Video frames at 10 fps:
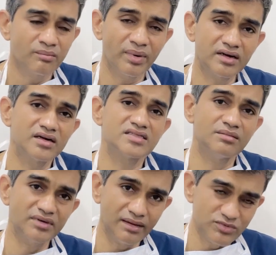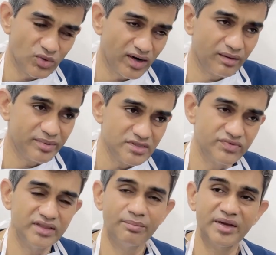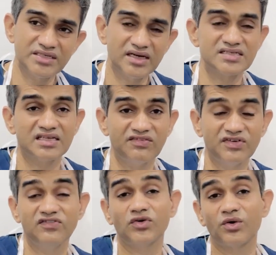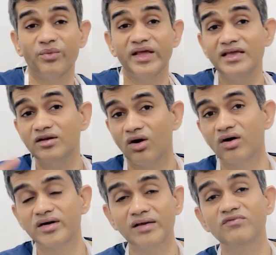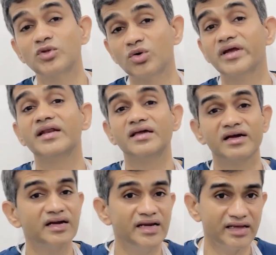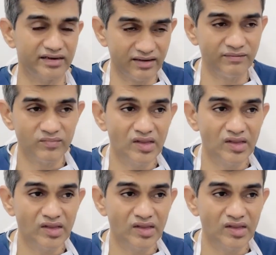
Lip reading: But sometimes what happens when the patient has left it for a very long time without getting a cleaning done,